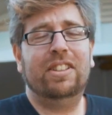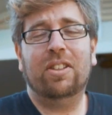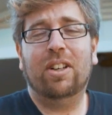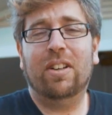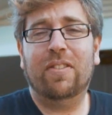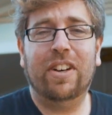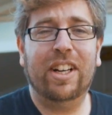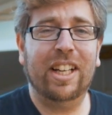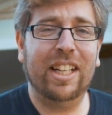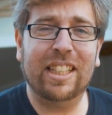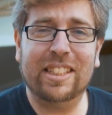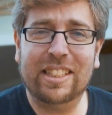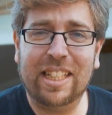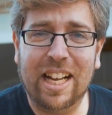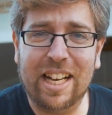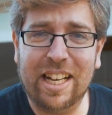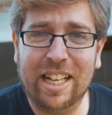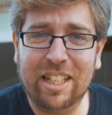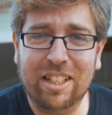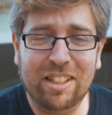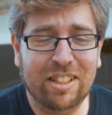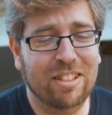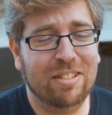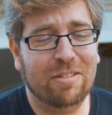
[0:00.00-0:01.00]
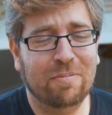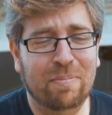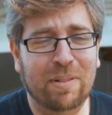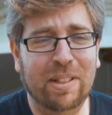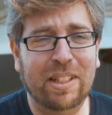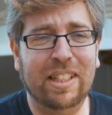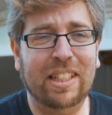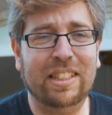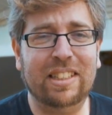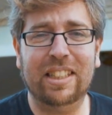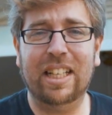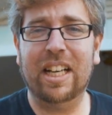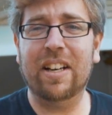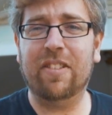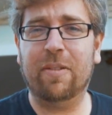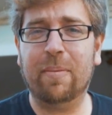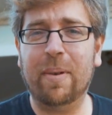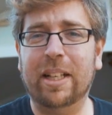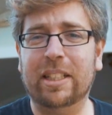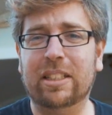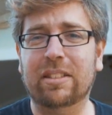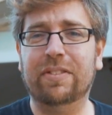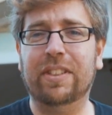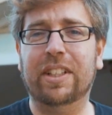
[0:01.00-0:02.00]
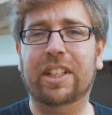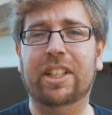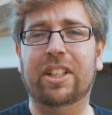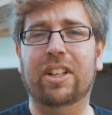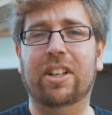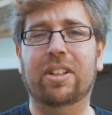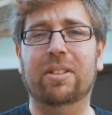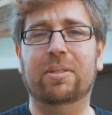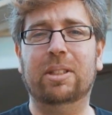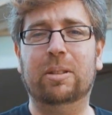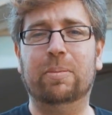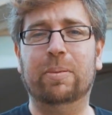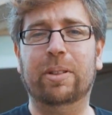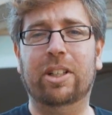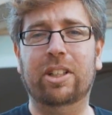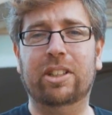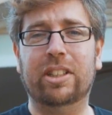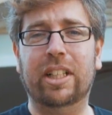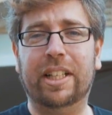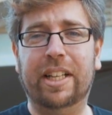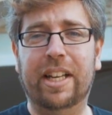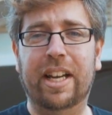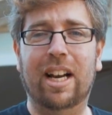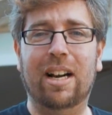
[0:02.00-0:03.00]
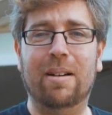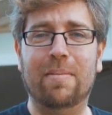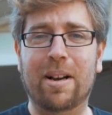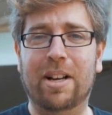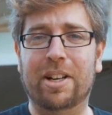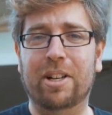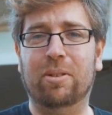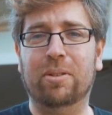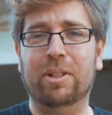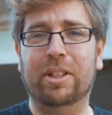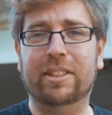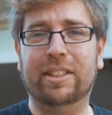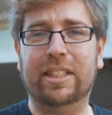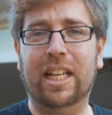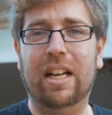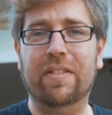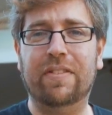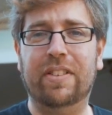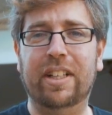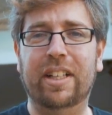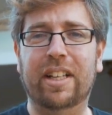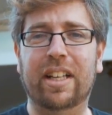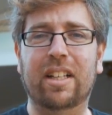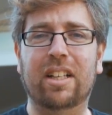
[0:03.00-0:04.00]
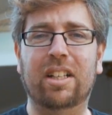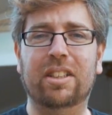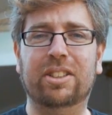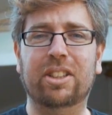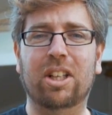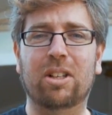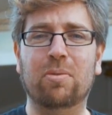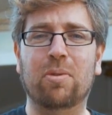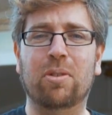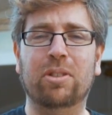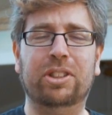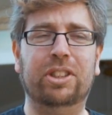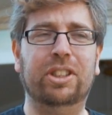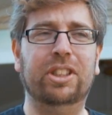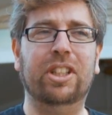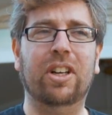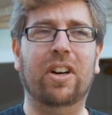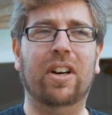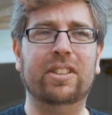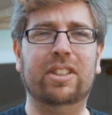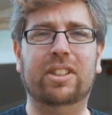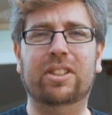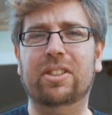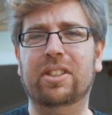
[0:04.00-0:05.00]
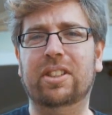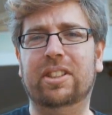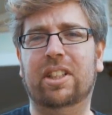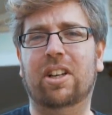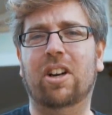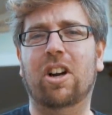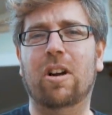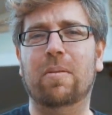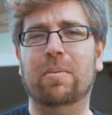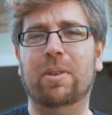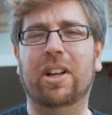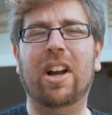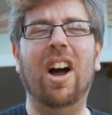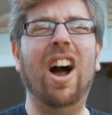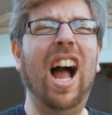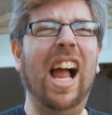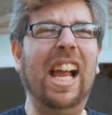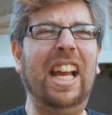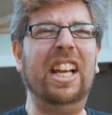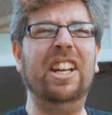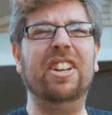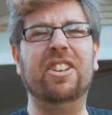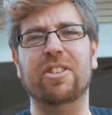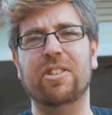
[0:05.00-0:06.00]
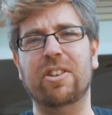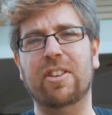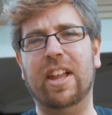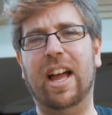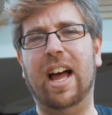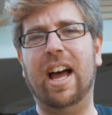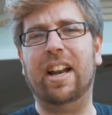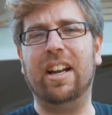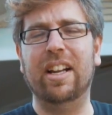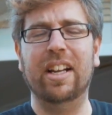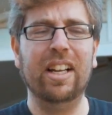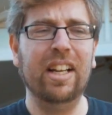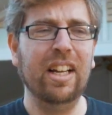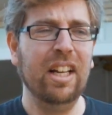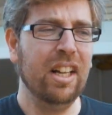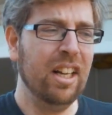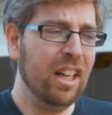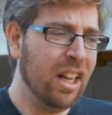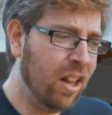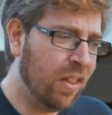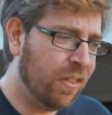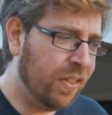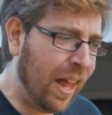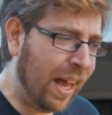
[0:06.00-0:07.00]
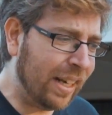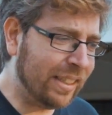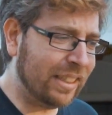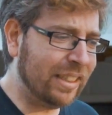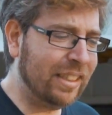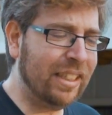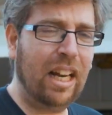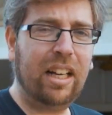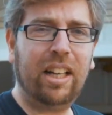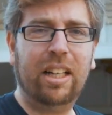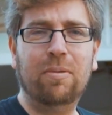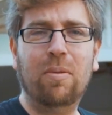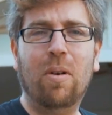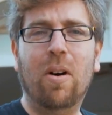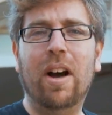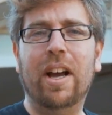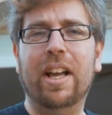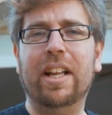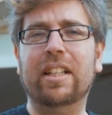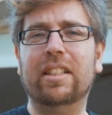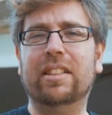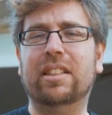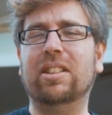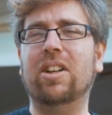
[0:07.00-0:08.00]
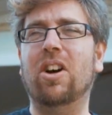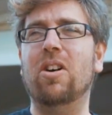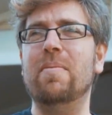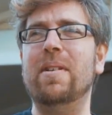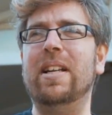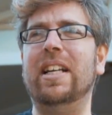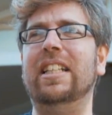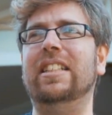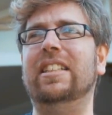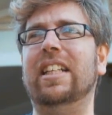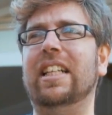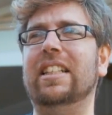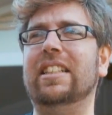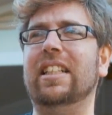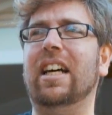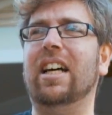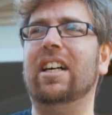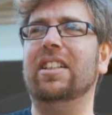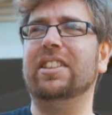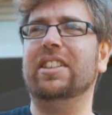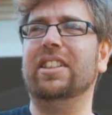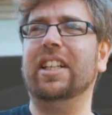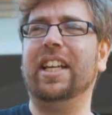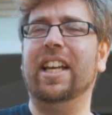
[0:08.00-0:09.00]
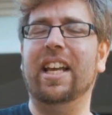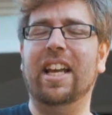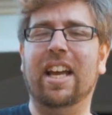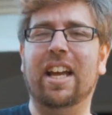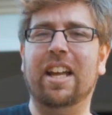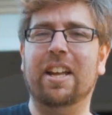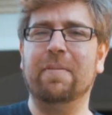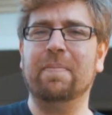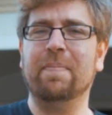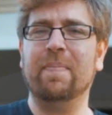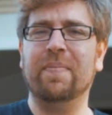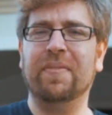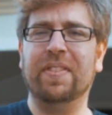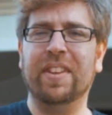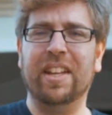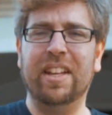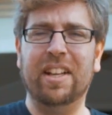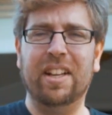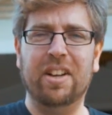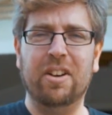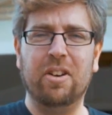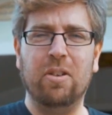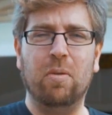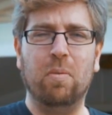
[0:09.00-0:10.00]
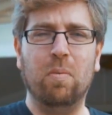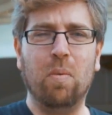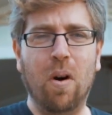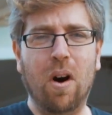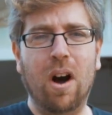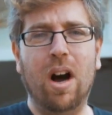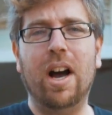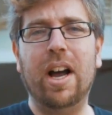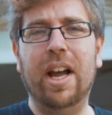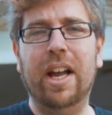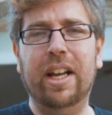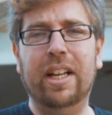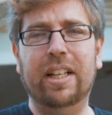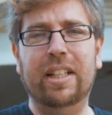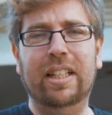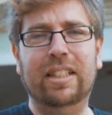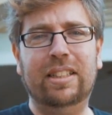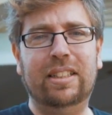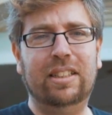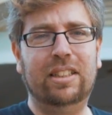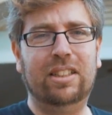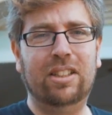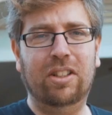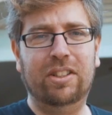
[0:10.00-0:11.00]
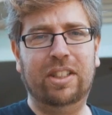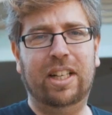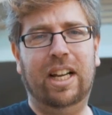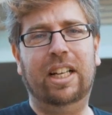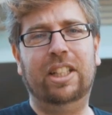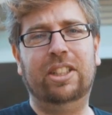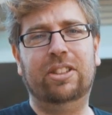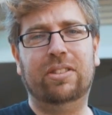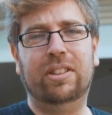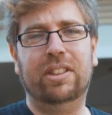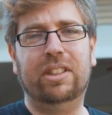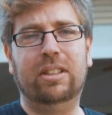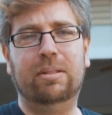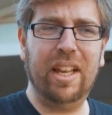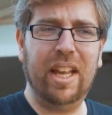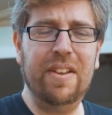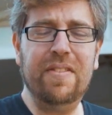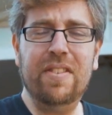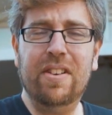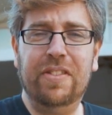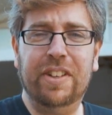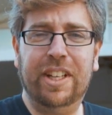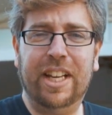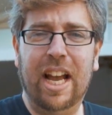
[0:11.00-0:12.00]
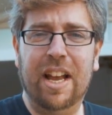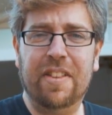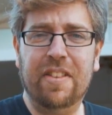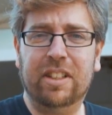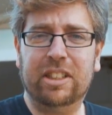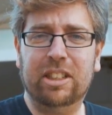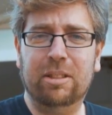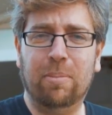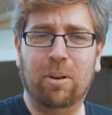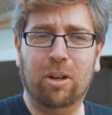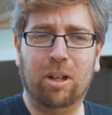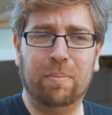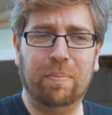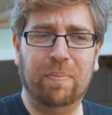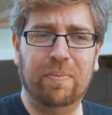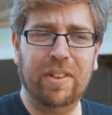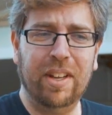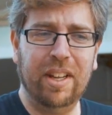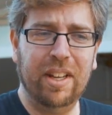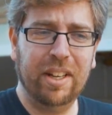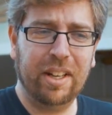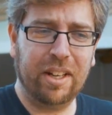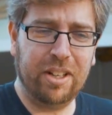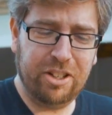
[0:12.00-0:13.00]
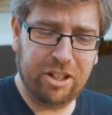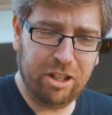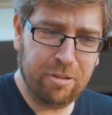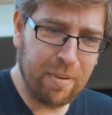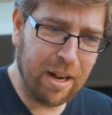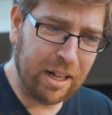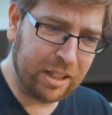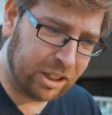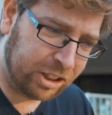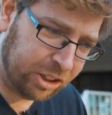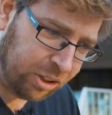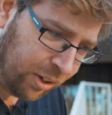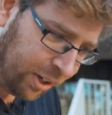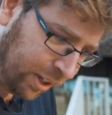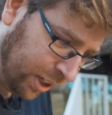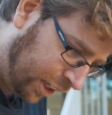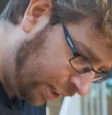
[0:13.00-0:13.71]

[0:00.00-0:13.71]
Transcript: not very entertaining, but it's an information video just because I care about all your safety and I don't want you guys to do this at home. Like, I can do that. That's exactly why, in as so many details as I can, why this is so dangerous. Even if you can touch the bottom, could you imagine trying to